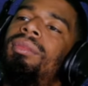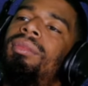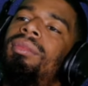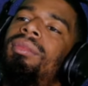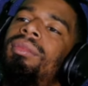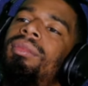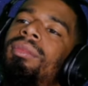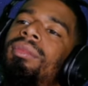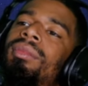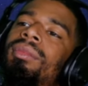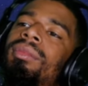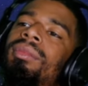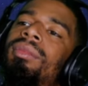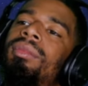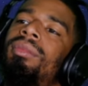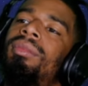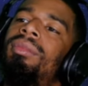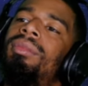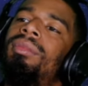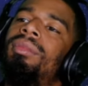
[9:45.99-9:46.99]

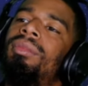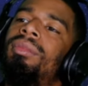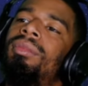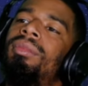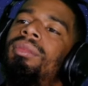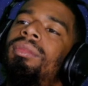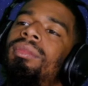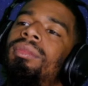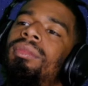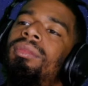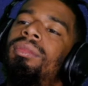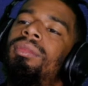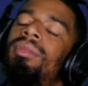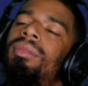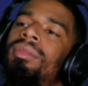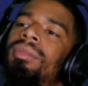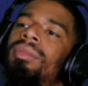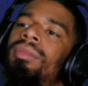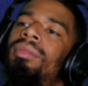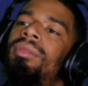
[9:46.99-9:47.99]

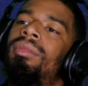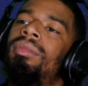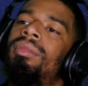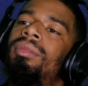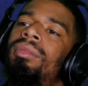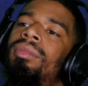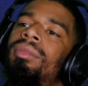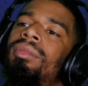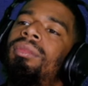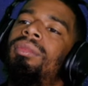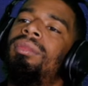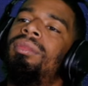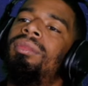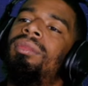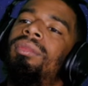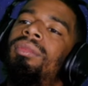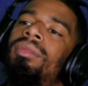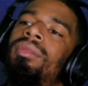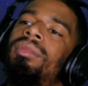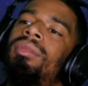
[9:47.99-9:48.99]

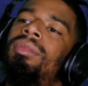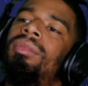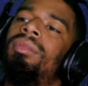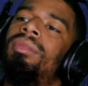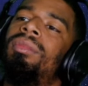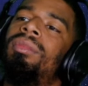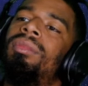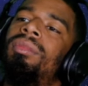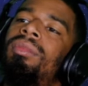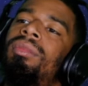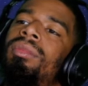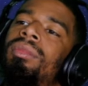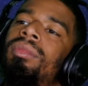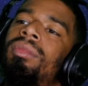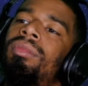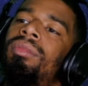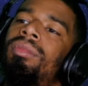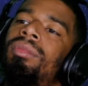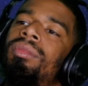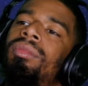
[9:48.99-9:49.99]

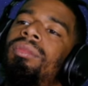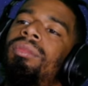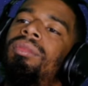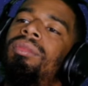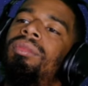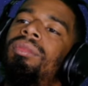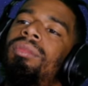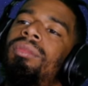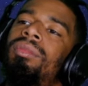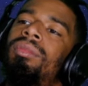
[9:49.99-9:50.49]
This person isn't speaking.